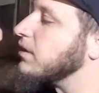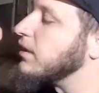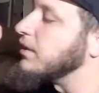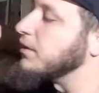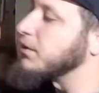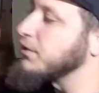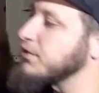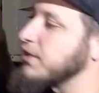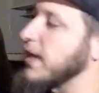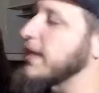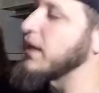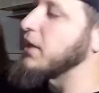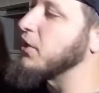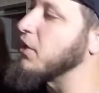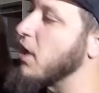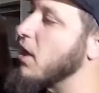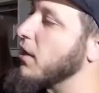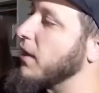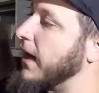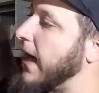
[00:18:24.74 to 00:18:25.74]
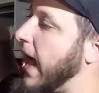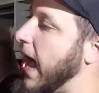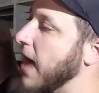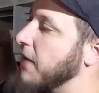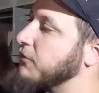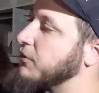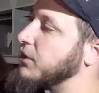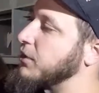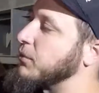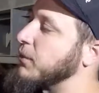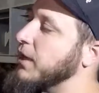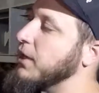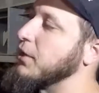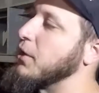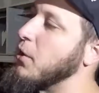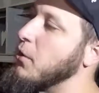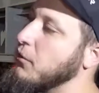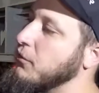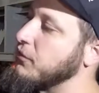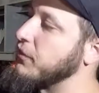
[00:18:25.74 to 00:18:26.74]
Looks like it caught half the grill
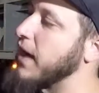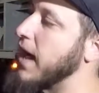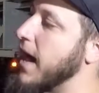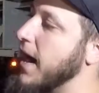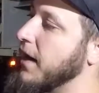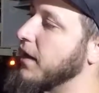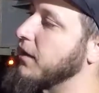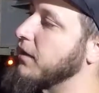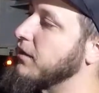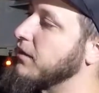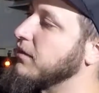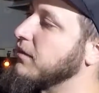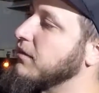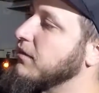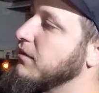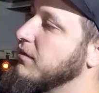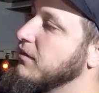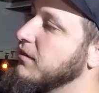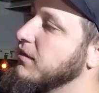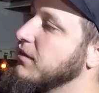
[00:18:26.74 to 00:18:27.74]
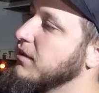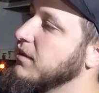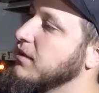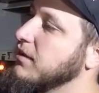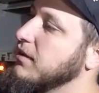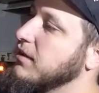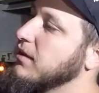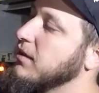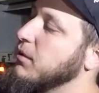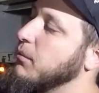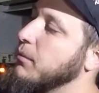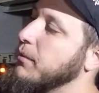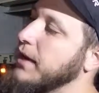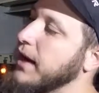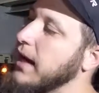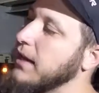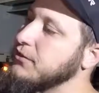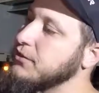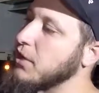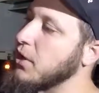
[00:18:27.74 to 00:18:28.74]
on fire. But
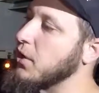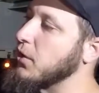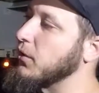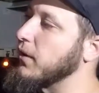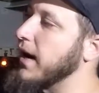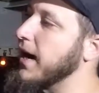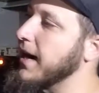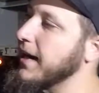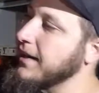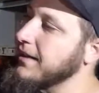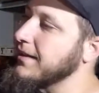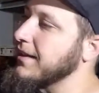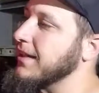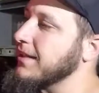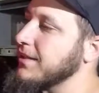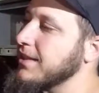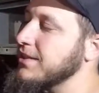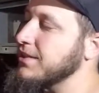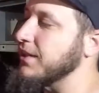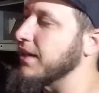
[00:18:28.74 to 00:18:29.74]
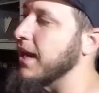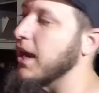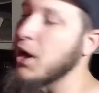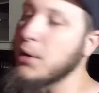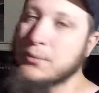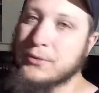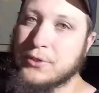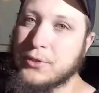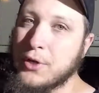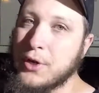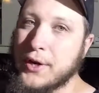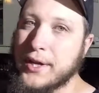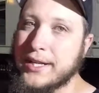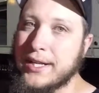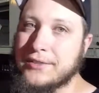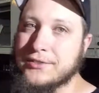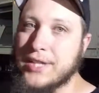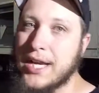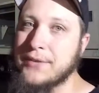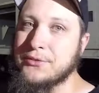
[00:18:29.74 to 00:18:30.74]
that's all right. At least it helps cook and
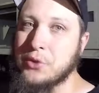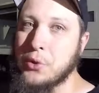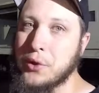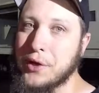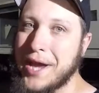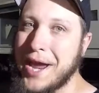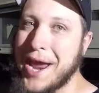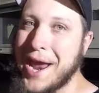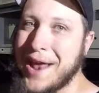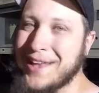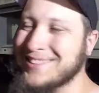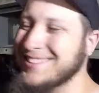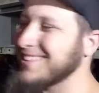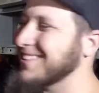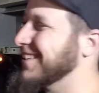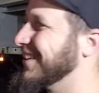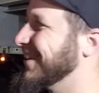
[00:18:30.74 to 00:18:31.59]
it saves on gas.